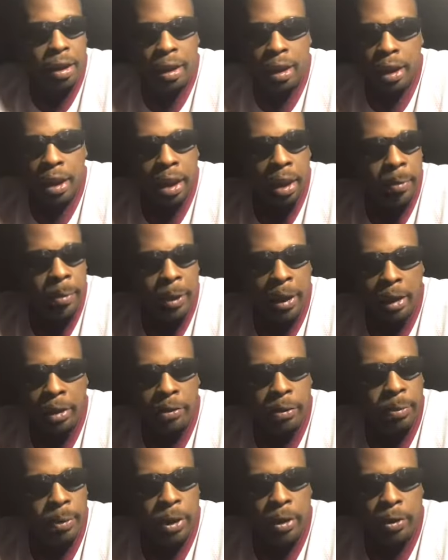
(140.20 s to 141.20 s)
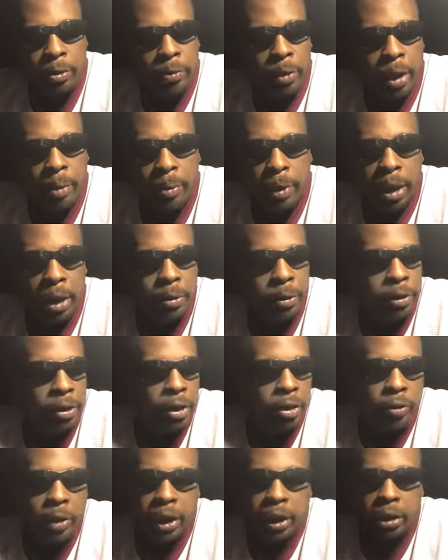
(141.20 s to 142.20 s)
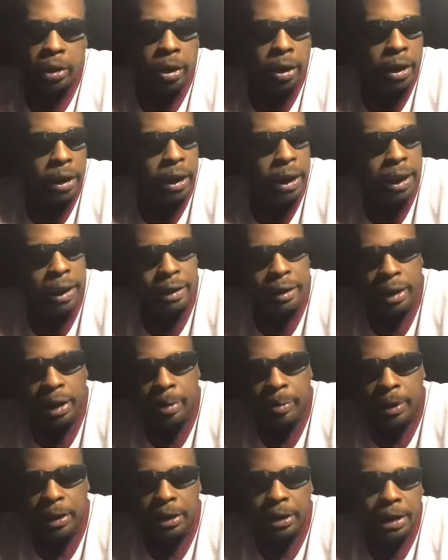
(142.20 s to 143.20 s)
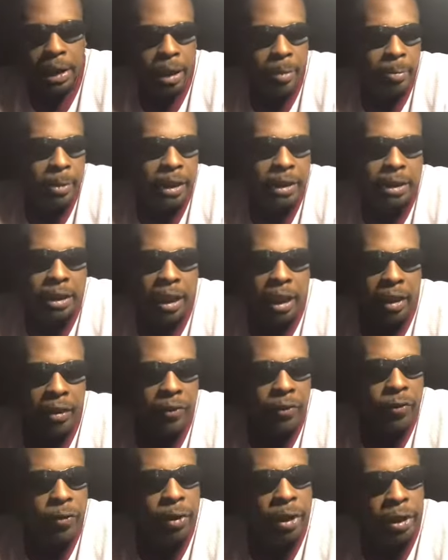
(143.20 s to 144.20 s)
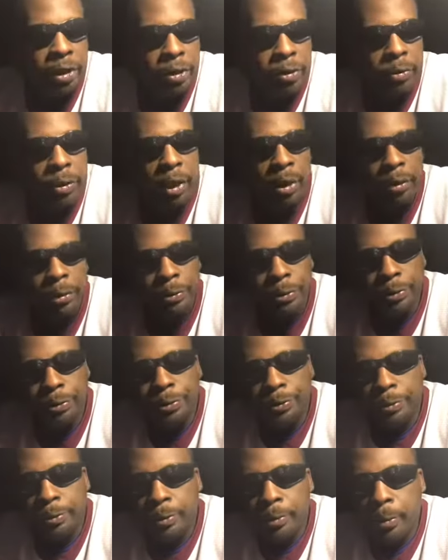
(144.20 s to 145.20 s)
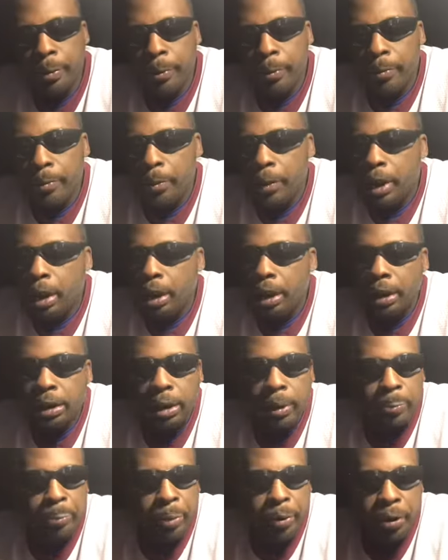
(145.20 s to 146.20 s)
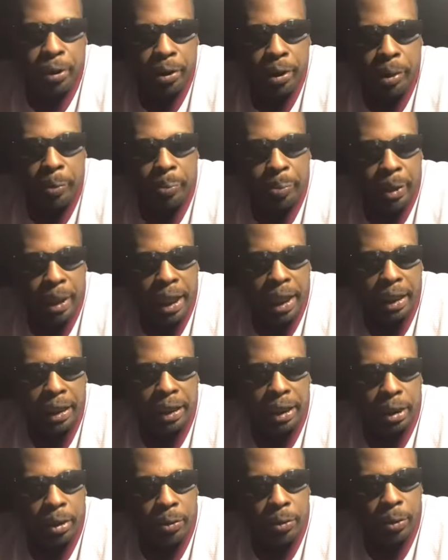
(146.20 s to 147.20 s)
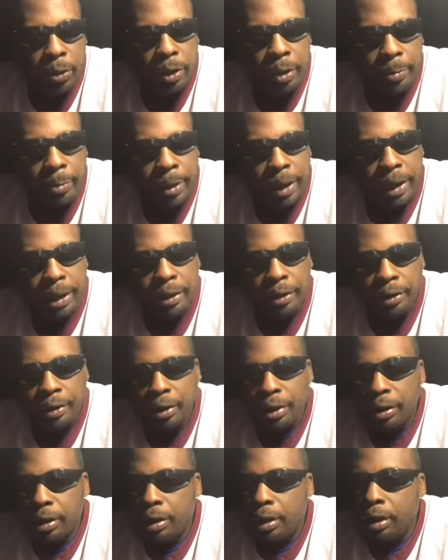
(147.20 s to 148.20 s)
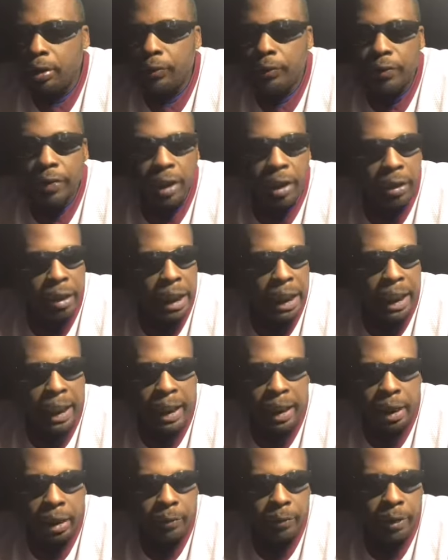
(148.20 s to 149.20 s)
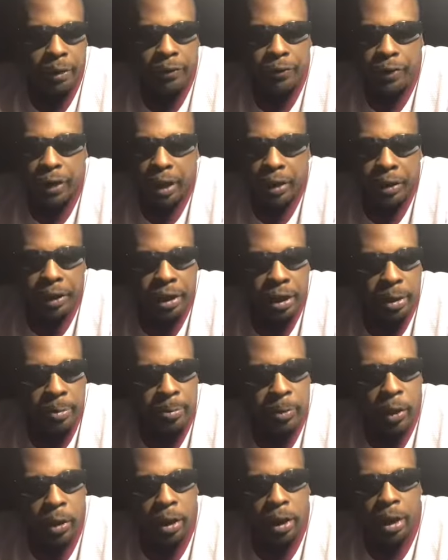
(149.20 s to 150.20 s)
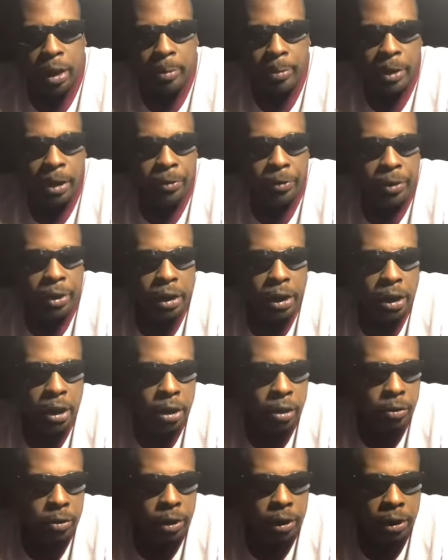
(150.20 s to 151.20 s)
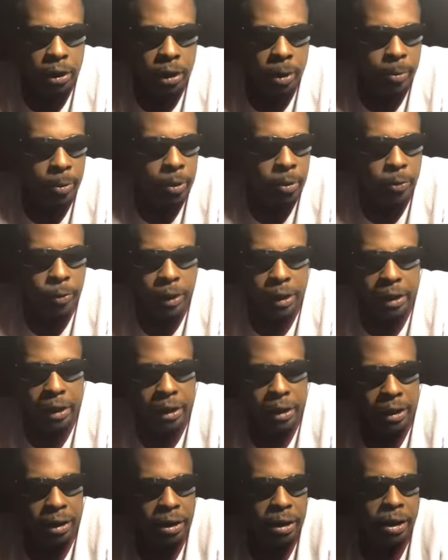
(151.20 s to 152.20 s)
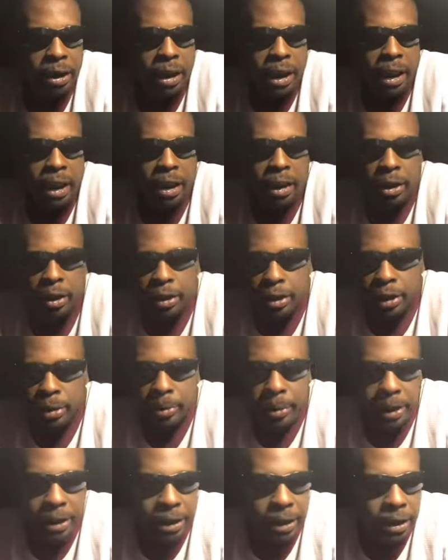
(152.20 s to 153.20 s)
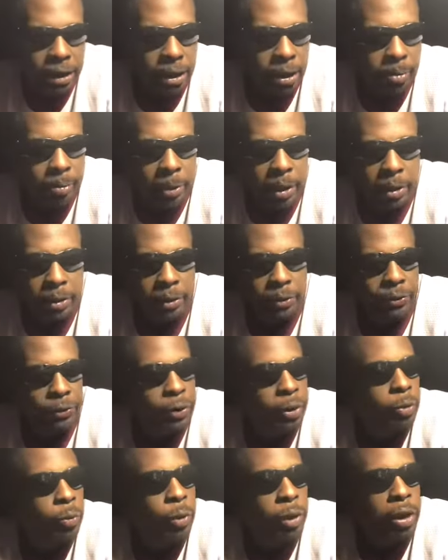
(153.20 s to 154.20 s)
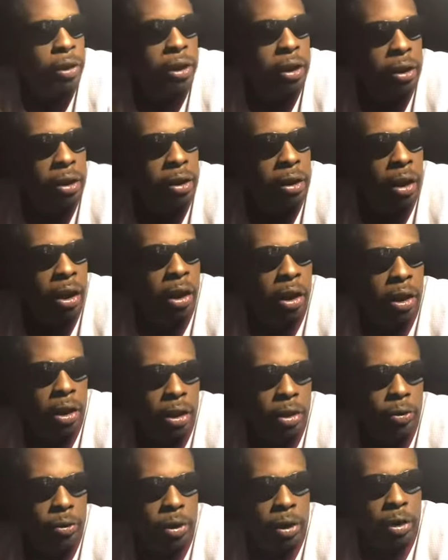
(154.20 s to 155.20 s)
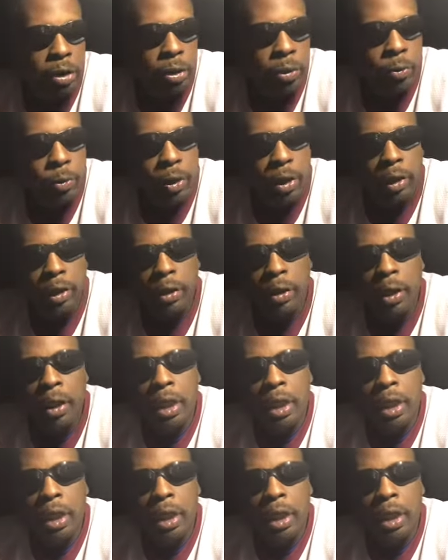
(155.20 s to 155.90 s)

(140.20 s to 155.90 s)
And everybody's blown away by him. The great Charlie Cassidy. I mean, this guy makes every throw. He's a pure pocket quarterback. Very accurate, very smart. I mean, really the only couple of weaknesses he got, I heard somebody say something about the footwork, could use a little work.